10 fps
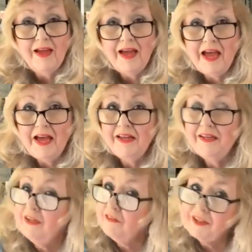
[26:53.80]
And
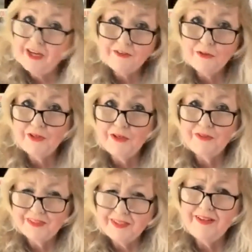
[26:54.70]
even Cantori
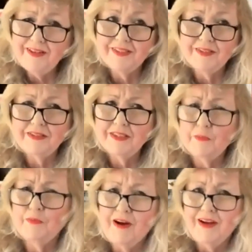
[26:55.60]
was kind of
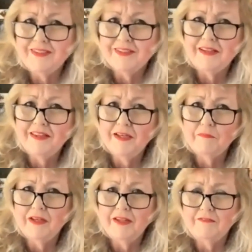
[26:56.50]
surprised, I think,
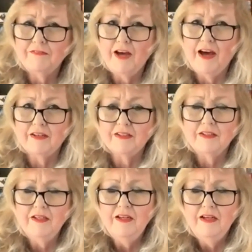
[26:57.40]
by that fact.
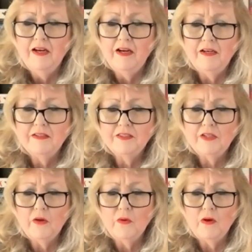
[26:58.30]

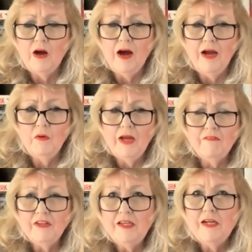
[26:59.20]
So
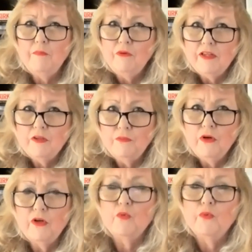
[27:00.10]
everything I put in the
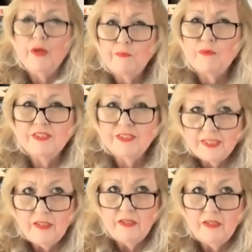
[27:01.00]
book
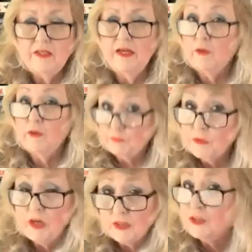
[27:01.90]
represented
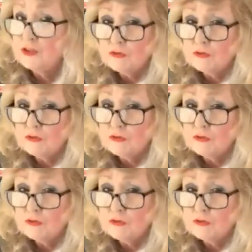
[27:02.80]
a strong